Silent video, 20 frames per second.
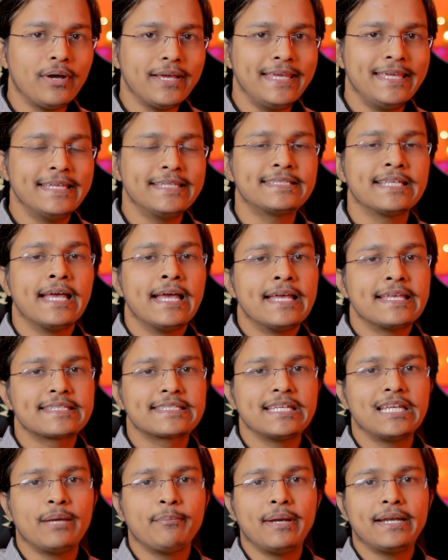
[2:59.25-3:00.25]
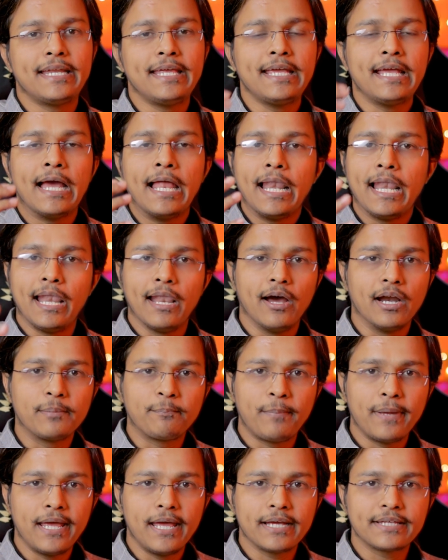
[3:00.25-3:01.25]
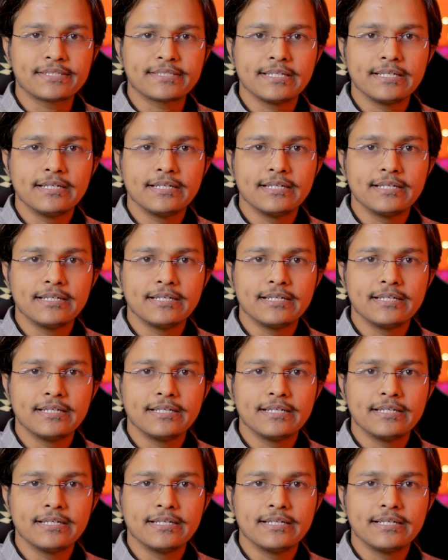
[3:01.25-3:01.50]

is cinematic LUT packs.